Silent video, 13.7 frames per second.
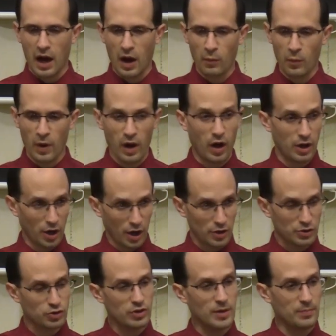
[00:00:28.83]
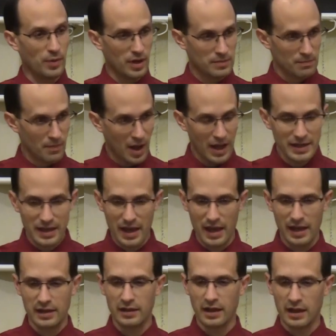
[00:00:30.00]
our trip on
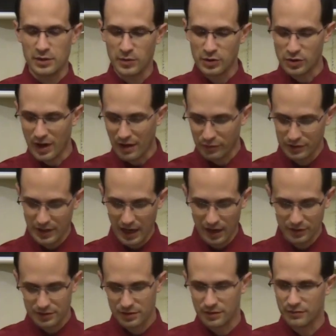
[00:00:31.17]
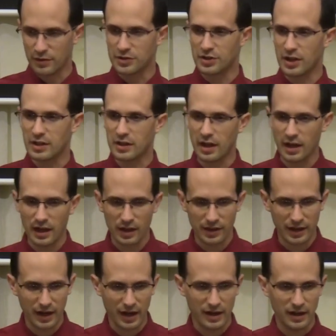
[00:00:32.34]
Monday, as we traveled down to Virginia,
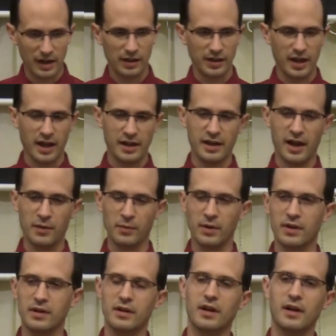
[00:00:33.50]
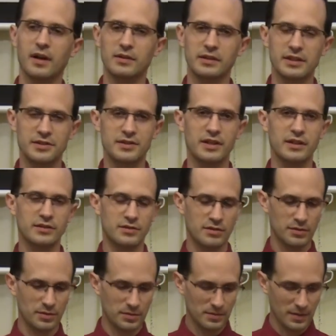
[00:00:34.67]
Eliana and I were listening
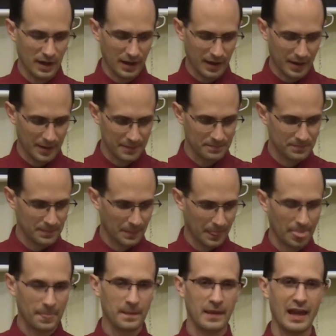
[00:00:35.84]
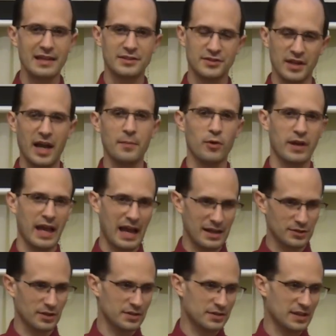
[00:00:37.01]
to a
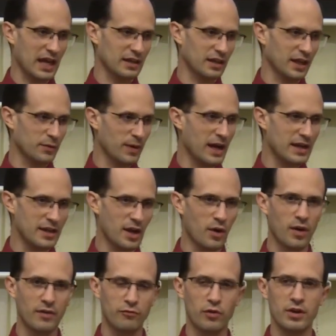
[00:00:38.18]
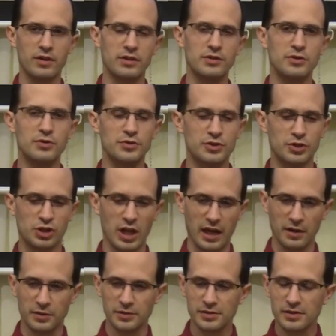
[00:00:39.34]
simulcast on satellite radio of one of the news
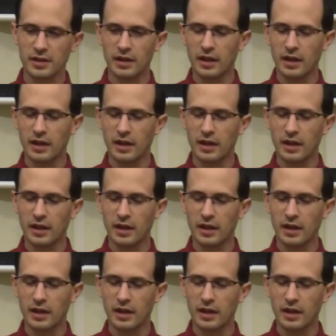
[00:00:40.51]
channels